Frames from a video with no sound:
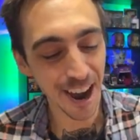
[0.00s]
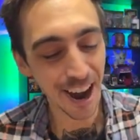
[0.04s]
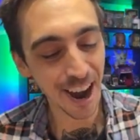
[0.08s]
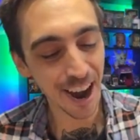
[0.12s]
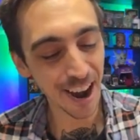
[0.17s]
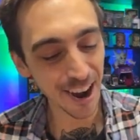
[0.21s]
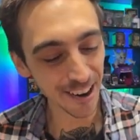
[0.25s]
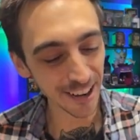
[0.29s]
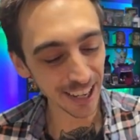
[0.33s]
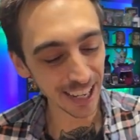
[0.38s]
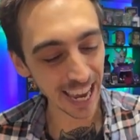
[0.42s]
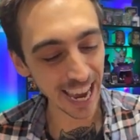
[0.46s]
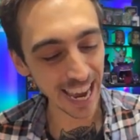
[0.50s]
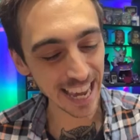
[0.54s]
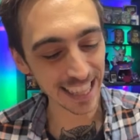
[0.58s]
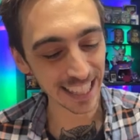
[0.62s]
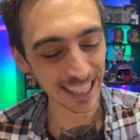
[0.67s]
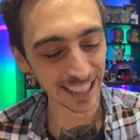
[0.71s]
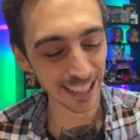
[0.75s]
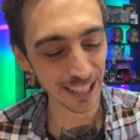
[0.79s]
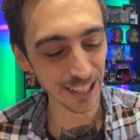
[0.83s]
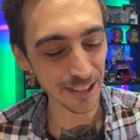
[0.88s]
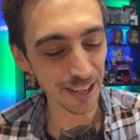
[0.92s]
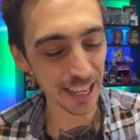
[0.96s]
Okay, the
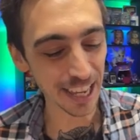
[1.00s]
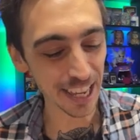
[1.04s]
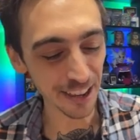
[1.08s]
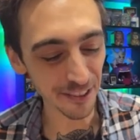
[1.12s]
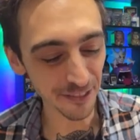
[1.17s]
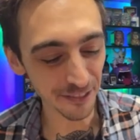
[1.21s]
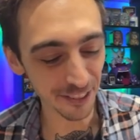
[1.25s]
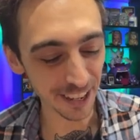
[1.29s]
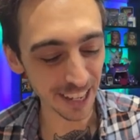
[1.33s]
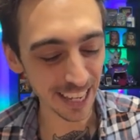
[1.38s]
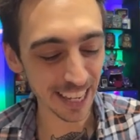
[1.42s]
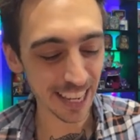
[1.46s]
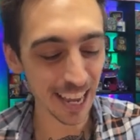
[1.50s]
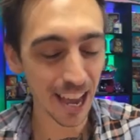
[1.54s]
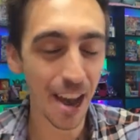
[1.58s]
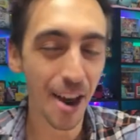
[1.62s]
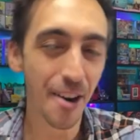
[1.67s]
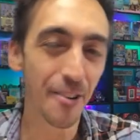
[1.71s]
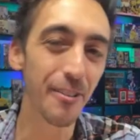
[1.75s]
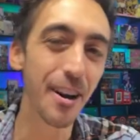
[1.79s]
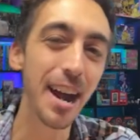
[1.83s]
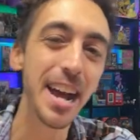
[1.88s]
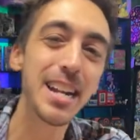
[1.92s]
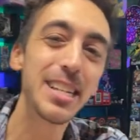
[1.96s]
Lugia V,
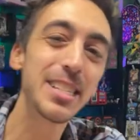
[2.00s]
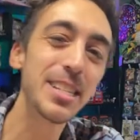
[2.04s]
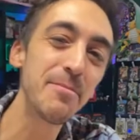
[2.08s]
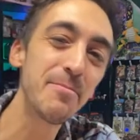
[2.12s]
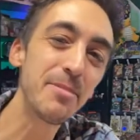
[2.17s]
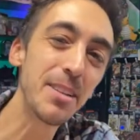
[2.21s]
right as I'm